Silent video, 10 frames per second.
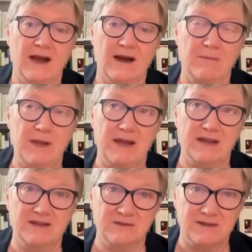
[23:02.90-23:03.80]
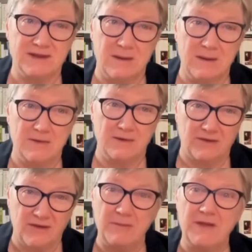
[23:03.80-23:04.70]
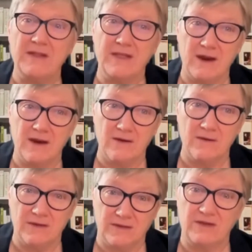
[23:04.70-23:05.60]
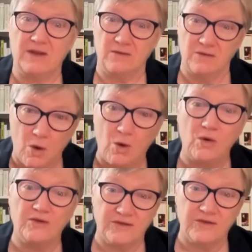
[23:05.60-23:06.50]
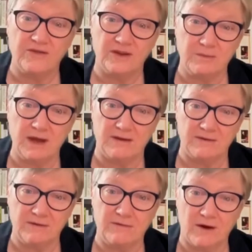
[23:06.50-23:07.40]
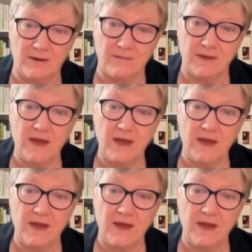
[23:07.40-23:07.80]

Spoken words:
because there's something there that the whole church can benefit from,